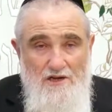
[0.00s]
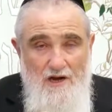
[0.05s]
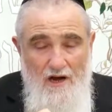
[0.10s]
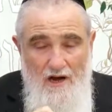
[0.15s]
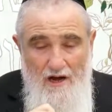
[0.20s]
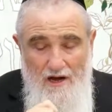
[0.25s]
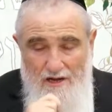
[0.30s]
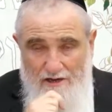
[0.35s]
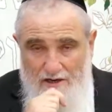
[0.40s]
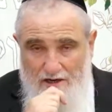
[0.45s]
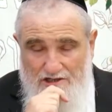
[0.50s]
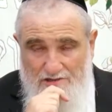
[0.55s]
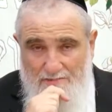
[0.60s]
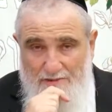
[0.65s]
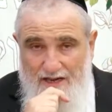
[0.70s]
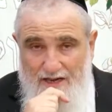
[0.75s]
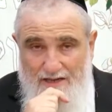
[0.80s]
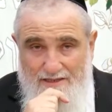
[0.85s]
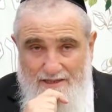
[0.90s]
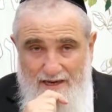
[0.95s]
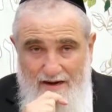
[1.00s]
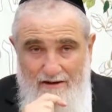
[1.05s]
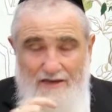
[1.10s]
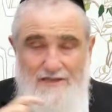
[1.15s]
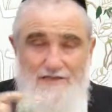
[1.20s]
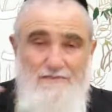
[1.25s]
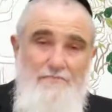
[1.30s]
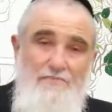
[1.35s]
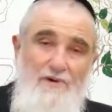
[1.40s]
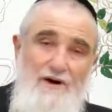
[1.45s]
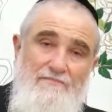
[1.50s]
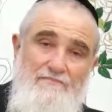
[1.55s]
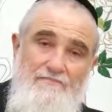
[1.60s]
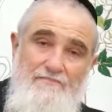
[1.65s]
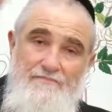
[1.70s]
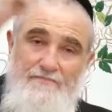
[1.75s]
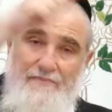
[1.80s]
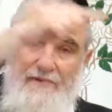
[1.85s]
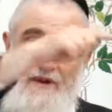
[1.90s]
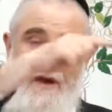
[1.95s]
on uh, Shmini Atzeres, but
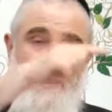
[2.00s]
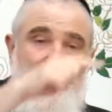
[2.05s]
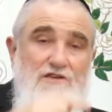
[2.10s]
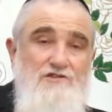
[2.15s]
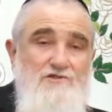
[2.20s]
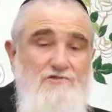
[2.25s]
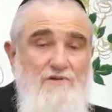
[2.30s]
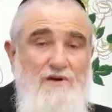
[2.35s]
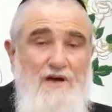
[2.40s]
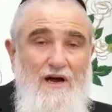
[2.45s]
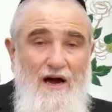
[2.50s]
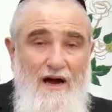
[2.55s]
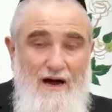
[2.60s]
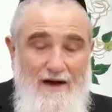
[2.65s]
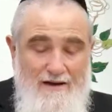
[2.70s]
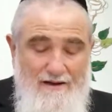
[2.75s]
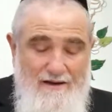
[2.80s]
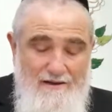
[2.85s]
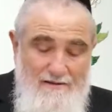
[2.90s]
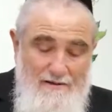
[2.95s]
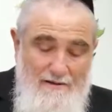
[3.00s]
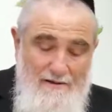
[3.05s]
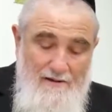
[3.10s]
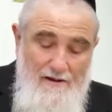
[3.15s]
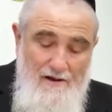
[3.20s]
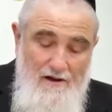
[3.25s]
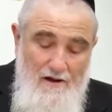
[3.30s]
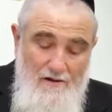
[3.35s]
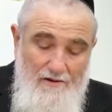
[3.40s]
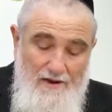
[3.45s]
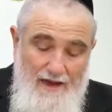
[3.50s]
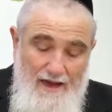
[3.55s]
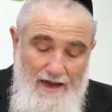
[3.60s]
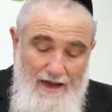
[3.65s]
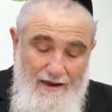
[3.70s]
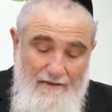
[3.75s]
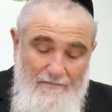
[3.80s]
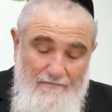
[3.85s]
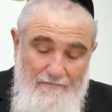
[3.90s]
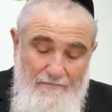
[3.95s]
Isru Chag.
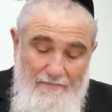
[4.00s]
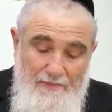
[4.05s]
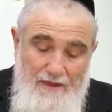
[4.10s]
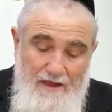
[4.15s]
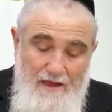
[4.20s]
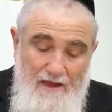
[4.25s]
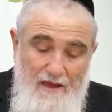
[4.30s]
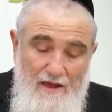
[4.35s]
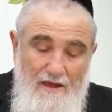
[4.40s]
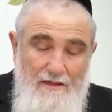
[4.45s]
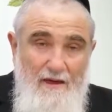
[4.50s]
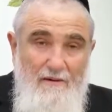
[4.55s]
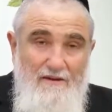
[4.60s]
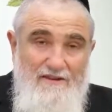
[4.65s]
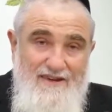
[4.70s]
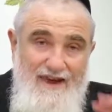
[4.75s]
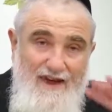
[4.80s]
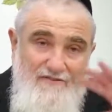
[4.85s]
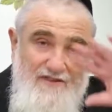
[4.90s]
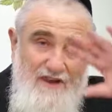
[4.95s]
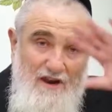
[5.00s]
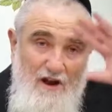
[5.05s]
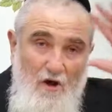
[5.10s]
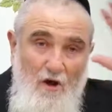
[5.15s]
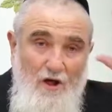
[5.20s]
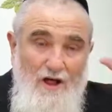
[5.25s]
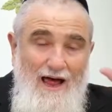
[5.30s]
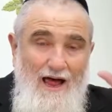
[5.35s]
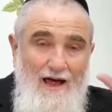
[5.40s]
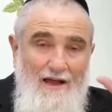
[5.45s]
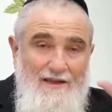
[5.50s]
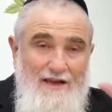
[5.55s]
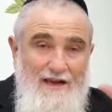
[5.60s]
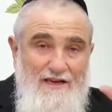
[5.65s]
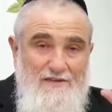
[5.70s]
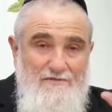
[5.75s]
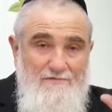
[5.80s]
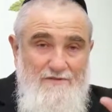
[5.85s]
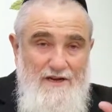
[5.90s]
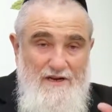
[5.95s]
Okay, that means after the whole holiday
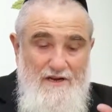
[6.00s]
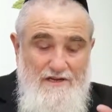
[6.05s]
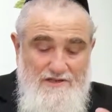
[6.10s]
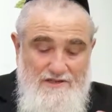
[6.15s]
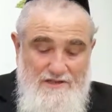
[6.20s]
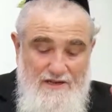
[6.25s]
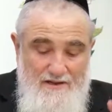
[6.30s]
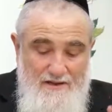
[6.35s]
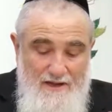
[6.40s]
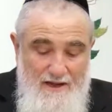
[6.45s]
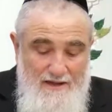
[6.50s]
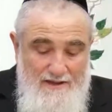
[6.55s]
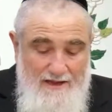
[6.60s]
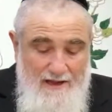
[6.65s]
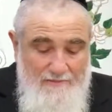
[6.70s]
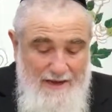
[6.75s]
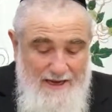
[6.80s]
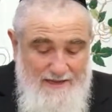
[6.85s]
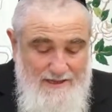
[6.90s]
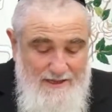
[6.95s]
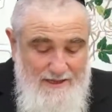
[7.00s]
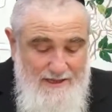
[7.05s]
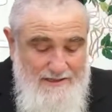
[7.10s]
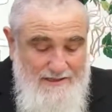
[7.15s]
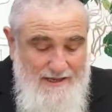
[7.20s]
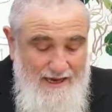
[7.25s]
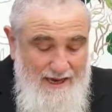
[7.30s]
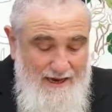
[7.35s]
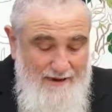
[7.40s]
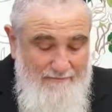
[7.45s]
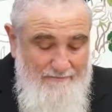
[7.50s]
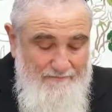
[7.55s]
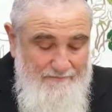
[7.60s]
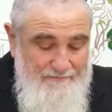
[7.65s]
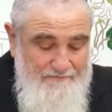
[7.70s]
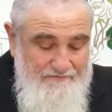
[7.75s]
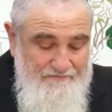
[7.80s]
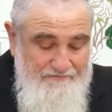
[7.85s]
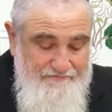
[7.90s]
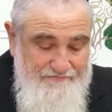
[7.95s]
is finished, they basically say.
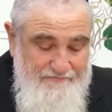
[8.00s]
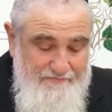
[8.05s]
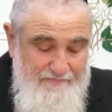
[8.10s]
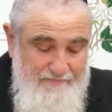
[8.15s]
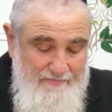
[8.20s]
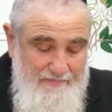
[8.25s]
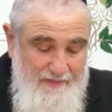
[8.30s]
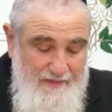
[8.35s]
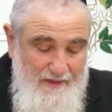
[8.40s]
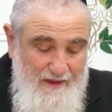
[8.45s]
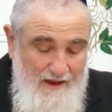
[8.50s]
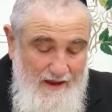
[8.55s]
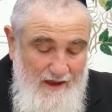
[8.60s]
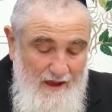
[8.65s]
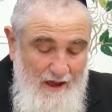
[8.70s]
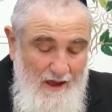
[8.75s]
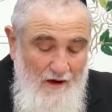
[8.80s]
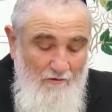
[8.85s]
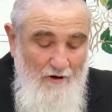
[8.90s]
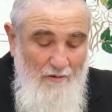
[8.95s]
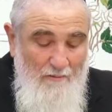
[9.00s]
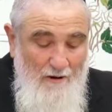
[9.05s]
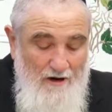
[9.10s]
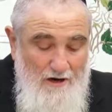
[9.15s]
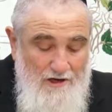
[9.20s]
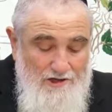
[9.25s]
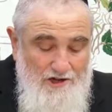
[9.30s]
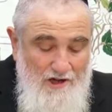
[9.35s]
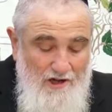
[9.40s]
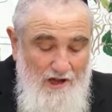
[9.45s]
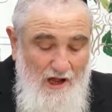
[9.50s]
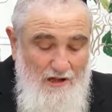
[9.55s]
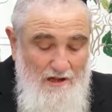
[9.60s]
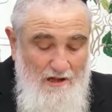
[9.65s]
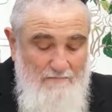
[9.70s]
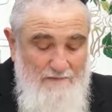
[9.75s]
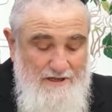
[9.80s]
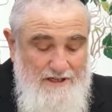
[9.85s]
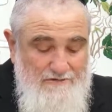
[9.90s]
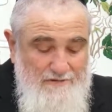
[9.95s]
Rabbanu
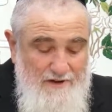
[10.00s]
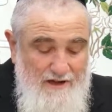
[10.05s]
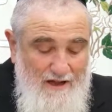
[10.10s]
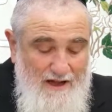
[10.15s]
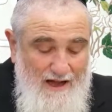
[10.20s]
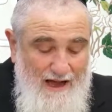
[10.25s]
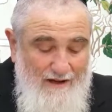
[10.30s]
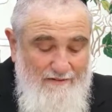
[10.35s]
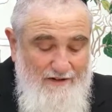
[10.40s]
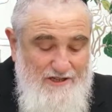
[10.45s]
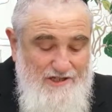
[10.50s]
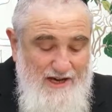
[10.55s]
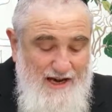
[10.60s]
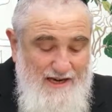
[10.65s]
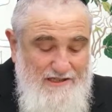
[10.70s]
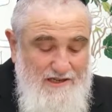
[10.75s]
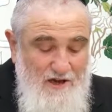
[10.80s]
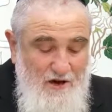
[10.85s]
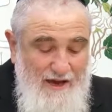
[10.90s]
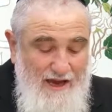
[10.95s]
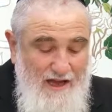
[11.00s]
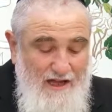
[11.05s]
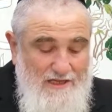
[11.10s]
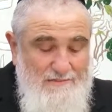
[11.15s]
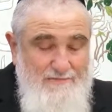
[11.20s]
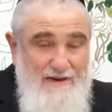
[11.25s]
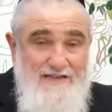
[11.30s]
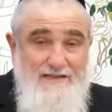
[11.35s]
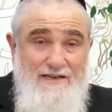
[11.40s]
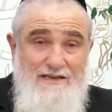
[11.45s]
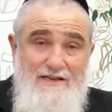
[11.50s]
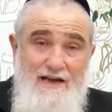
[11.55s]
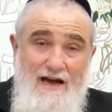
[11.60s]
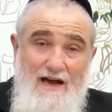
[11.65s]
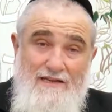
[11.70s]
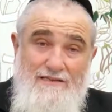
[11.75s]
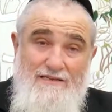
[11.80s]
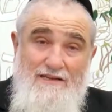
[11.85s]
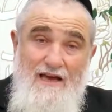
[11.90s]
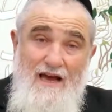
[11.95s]
Shalom, Bishvil Chava Shaisa Ochelas
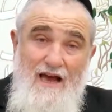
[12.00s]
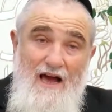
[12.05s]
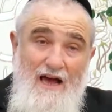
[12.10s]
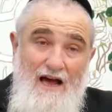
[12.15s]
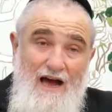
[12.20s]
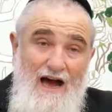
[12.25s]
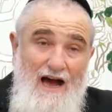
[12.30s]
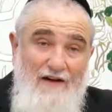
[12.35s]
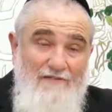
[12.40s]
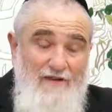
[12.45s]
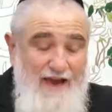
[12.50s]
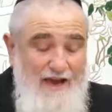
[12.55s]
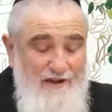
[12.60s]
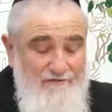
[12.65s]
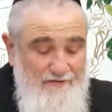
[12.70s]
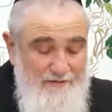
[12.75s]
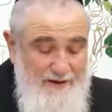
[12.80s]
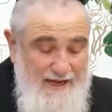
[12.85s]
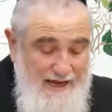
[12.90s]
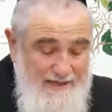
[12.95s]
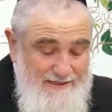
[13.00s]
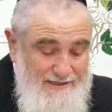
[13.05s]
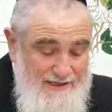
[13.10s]
Meitzadatz. Chava ate from the